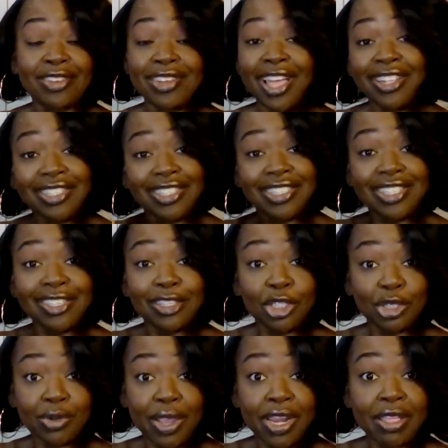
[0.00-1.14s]
Not just
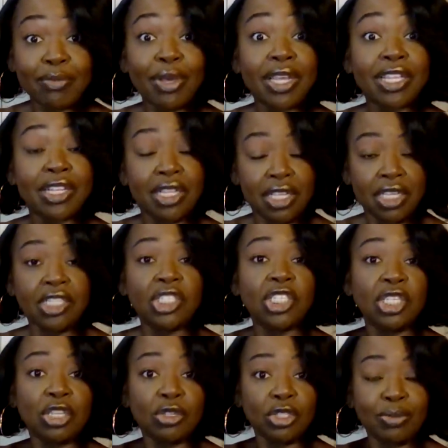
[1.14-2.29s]
illustrating, but she
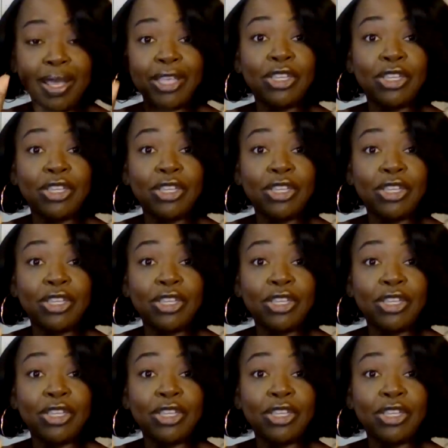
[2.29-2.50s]
knows about,